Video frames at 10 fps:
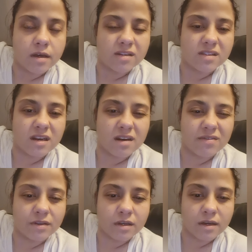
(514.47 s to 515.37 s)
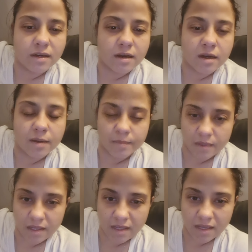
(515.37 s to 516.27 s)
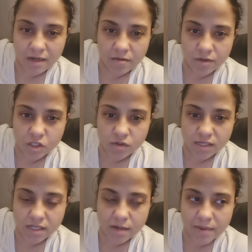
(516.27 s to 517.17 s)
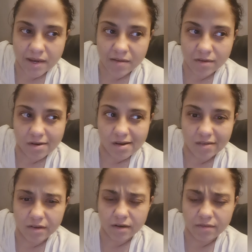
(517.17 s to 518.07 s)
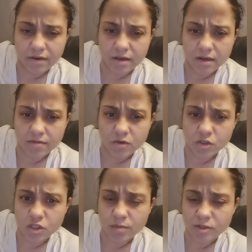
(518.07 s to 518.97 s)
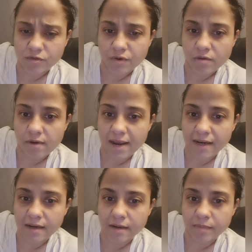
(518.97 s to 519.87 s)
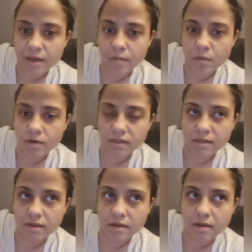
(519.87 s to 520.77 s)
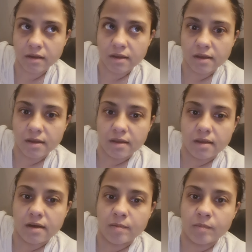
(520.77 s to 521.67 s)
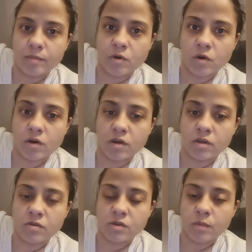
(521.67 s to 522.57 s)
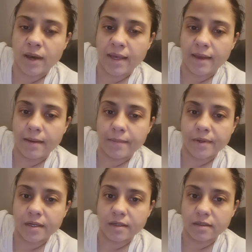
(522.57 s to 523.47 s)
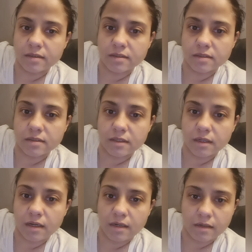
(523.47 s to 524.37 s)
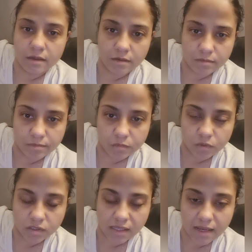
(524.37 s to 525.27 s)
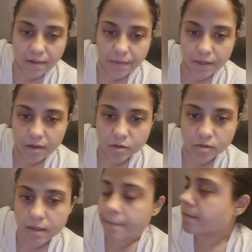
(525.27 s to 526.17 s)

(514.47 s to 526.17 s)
Because then I feel like I'm eating a restricted amount. I kind of feel like I've got too much free rein, and I'm getting worried that I'm not going to lose the weight. But I don't know. We'll see how it goes.